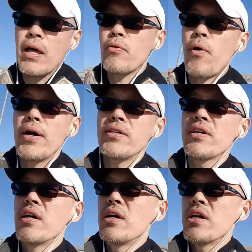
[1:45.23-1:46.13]

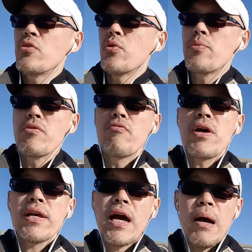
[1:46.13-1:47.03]
Otherwise, it will be
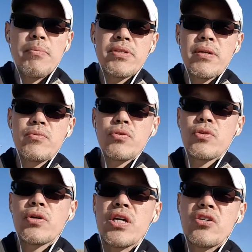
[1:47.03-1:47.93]
really cumbersome
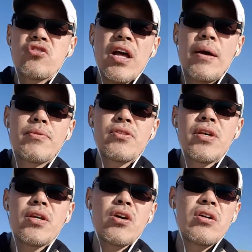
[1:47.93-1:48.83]
to each time to
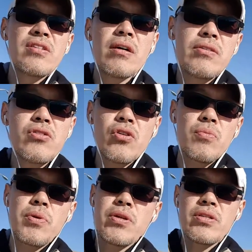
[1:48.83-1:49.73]
say consultants,
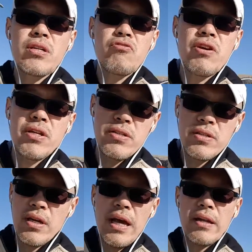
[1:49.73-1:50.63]
solopreneurs, and
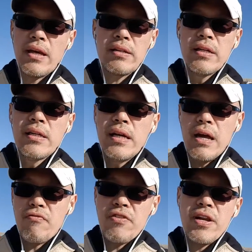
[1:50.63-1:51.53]
trainers
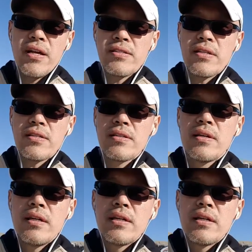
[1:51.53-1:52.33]
and freelancers.